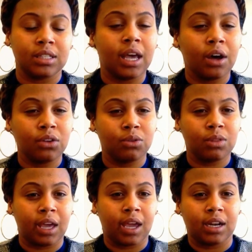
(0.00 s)
tell you
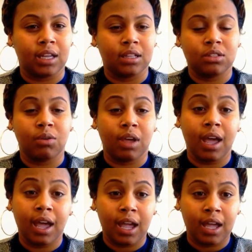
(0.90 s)
that it's
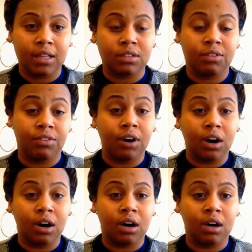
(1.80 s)
okay to
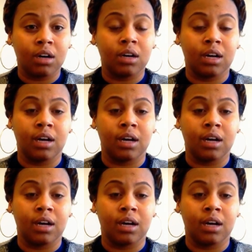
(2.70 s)
fall.